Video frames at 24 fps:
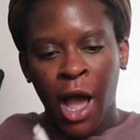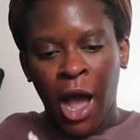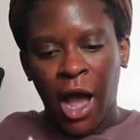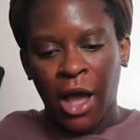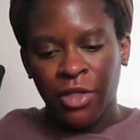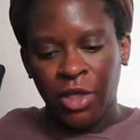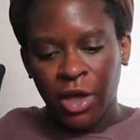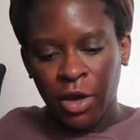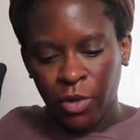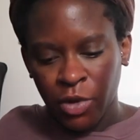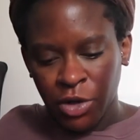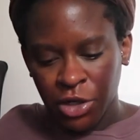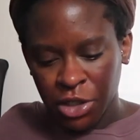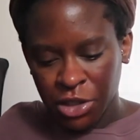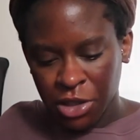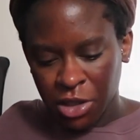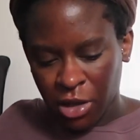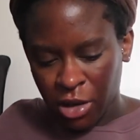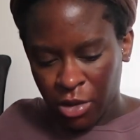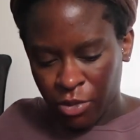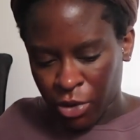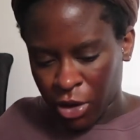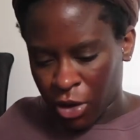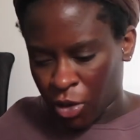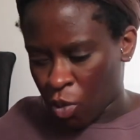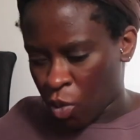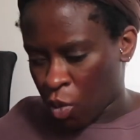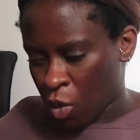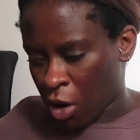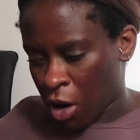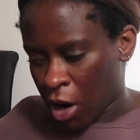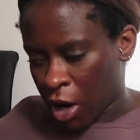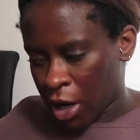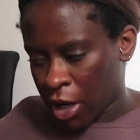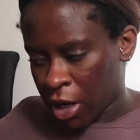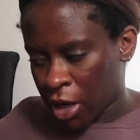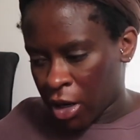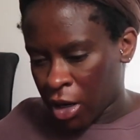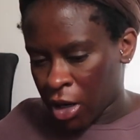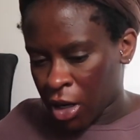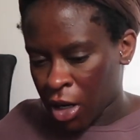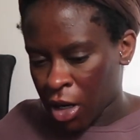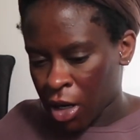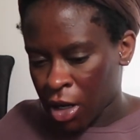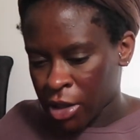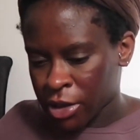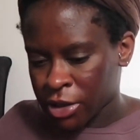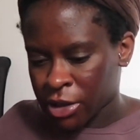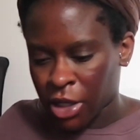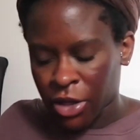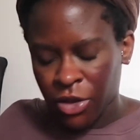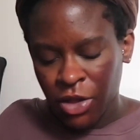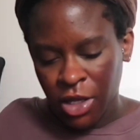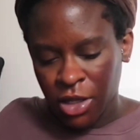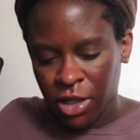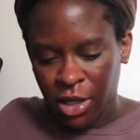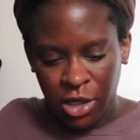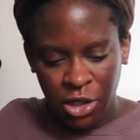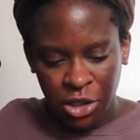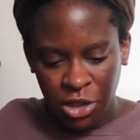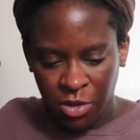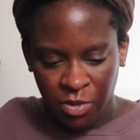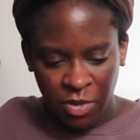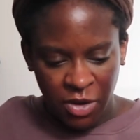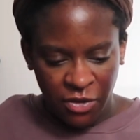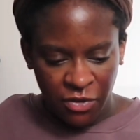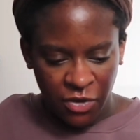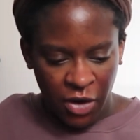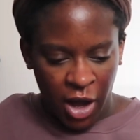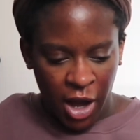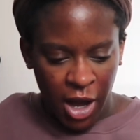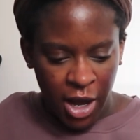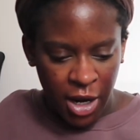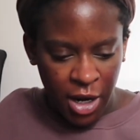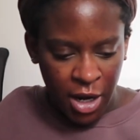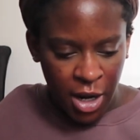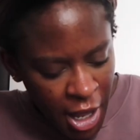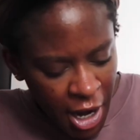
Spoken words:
I think we're just gonna bring one, because I think that should be fine.